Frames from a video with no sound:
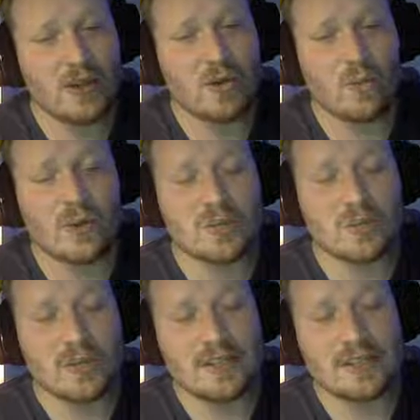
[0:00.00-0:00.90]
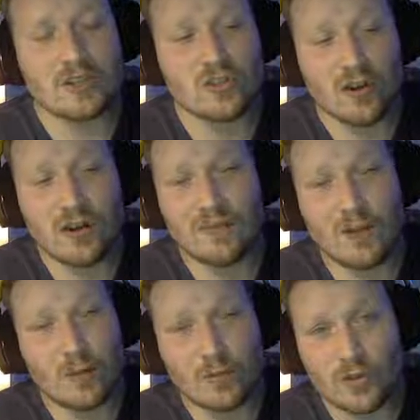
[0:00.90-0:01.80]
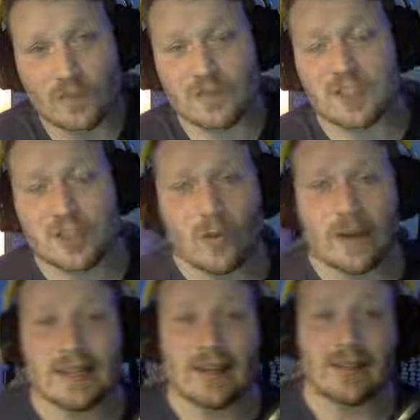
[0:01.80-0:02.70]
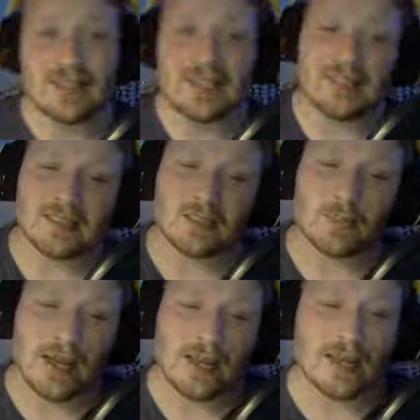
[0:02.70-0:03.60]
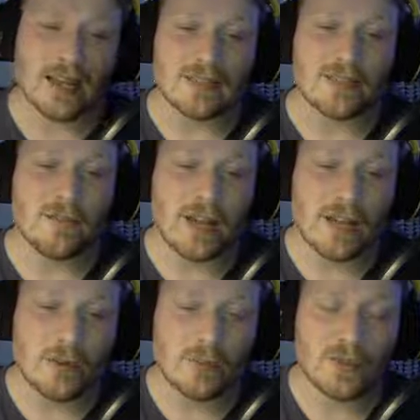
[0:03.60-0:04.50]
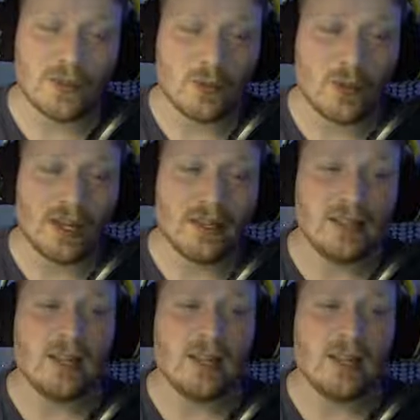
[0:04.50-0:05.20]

which means it's not obviously nowhere near as easy to spike as a 5-up Feel No Pain.